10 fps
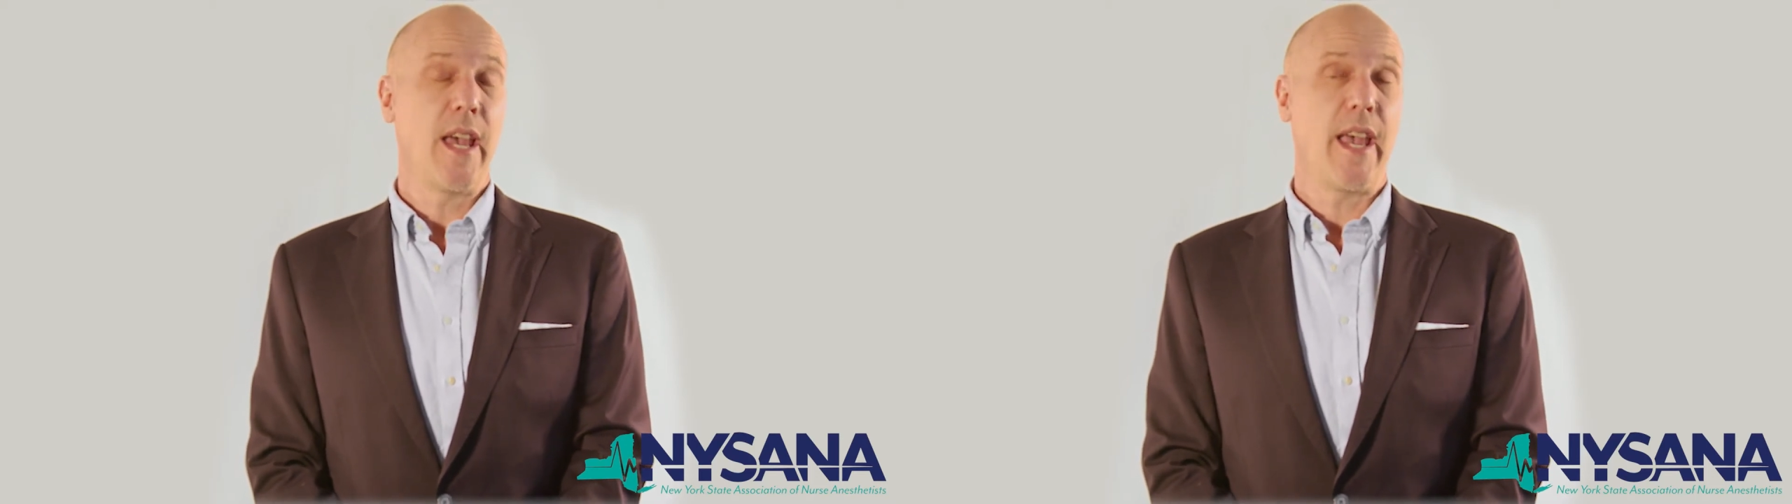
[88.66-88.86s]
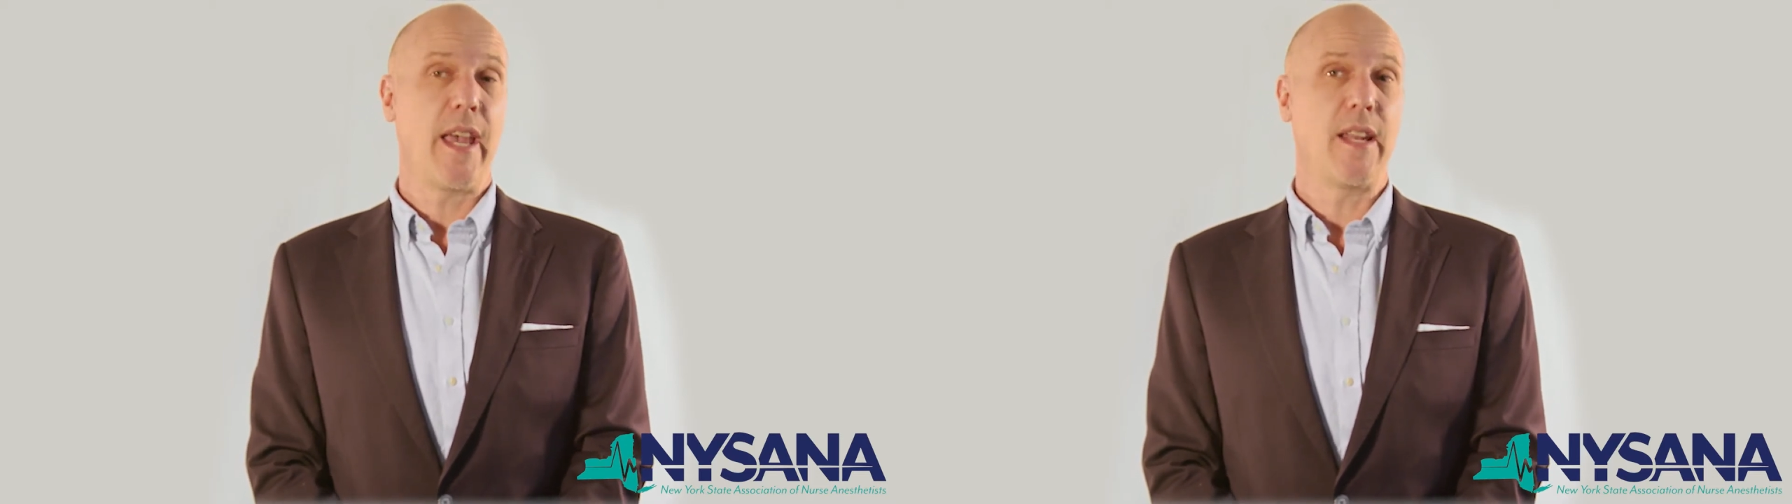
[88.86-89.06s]

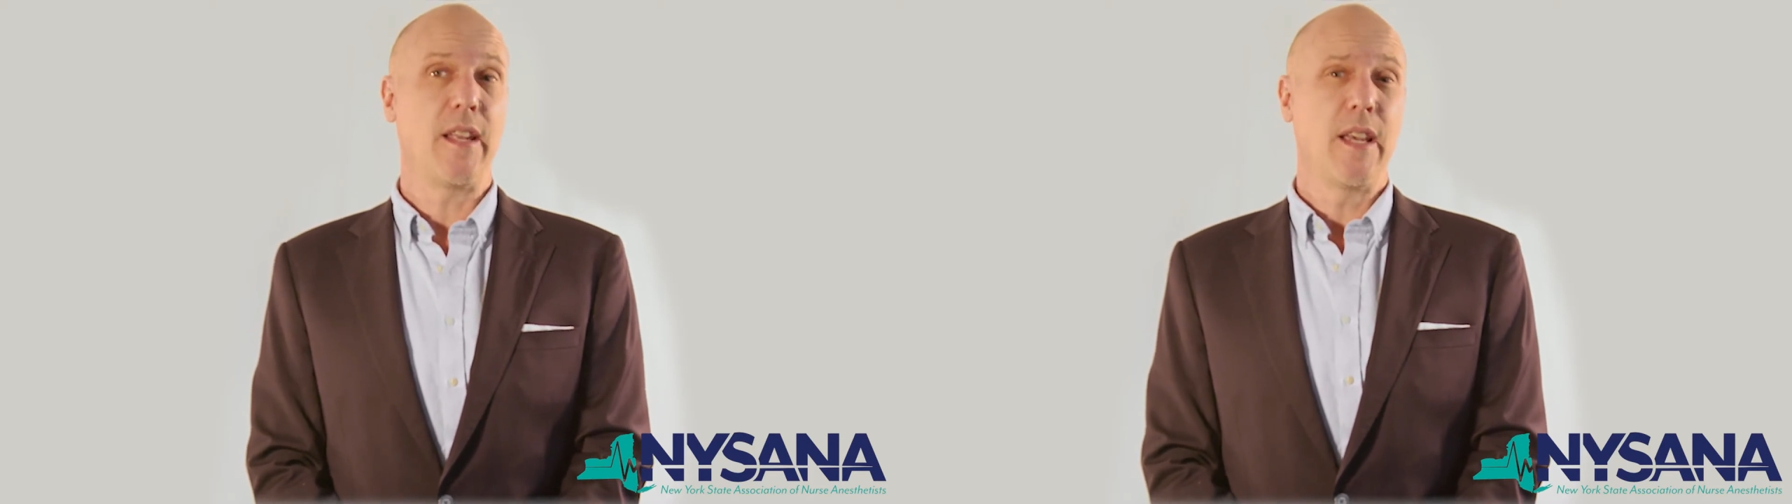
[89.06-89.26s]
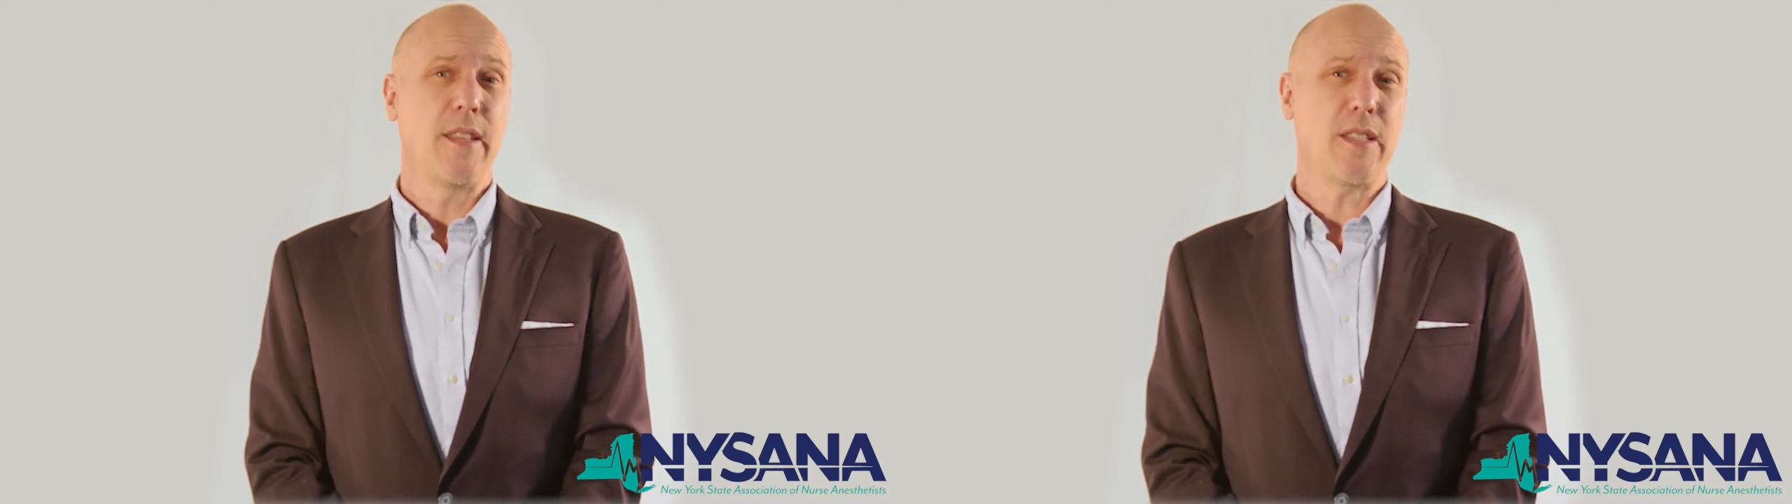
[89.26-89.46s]

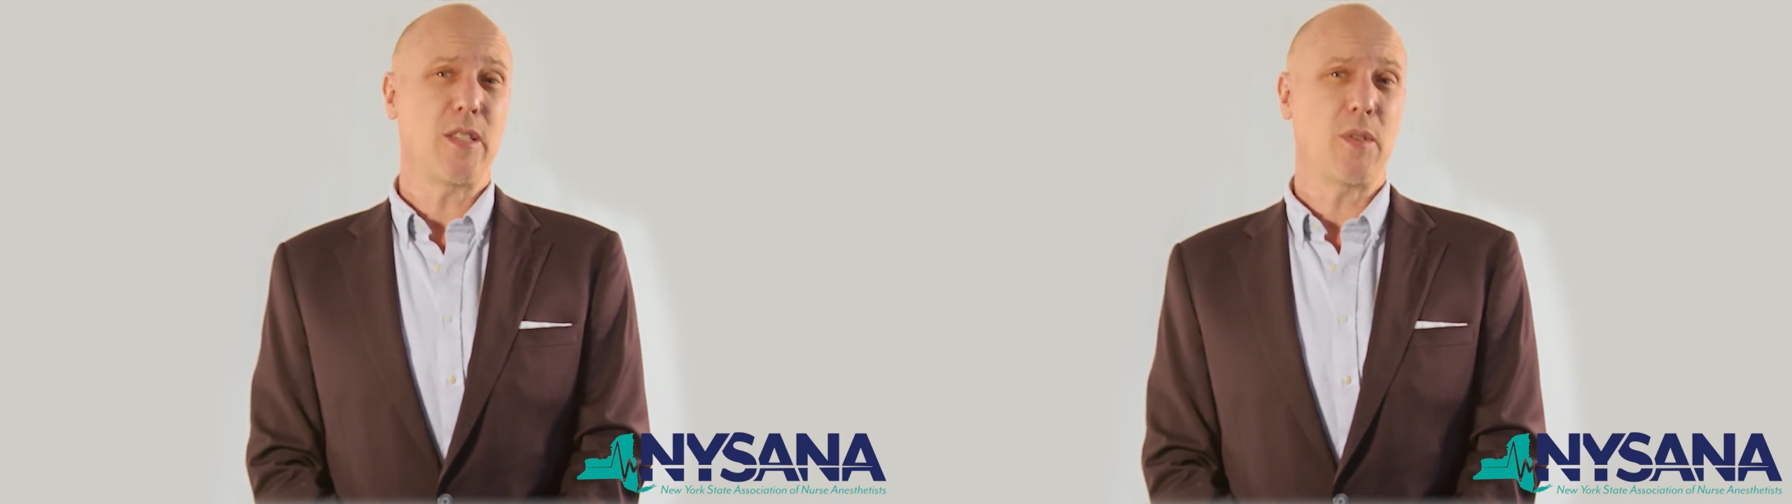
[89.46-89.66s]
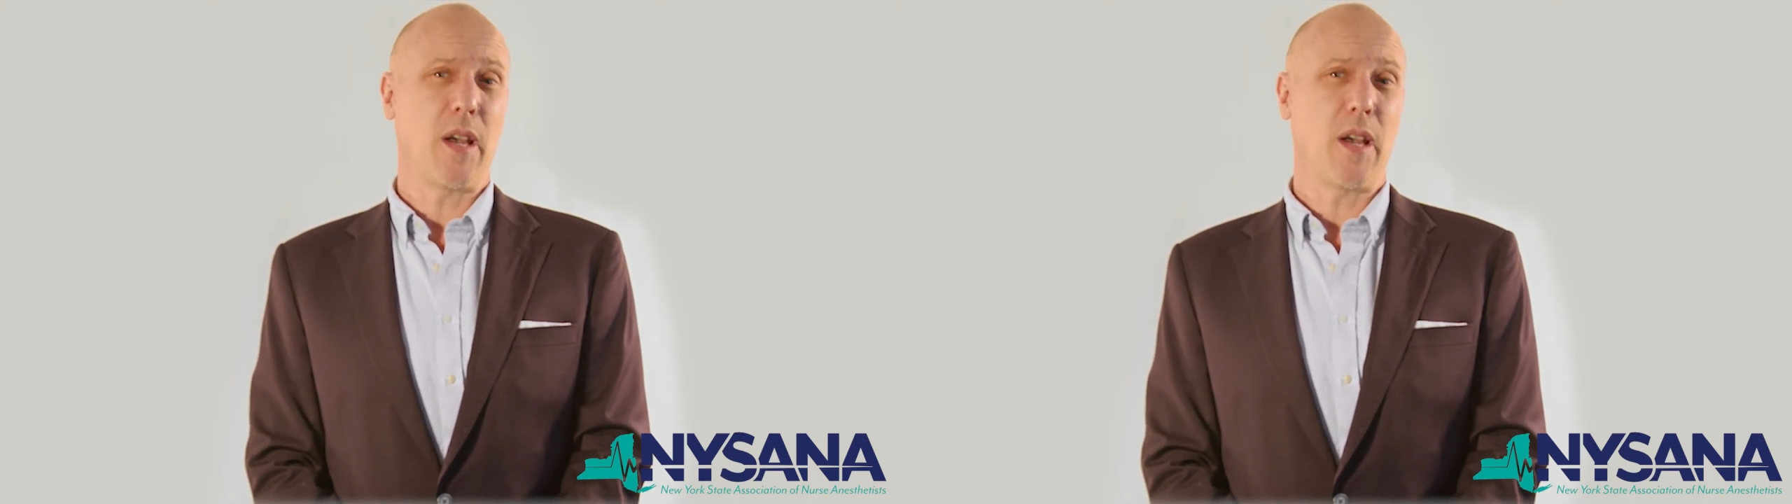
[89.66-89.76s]
And this is,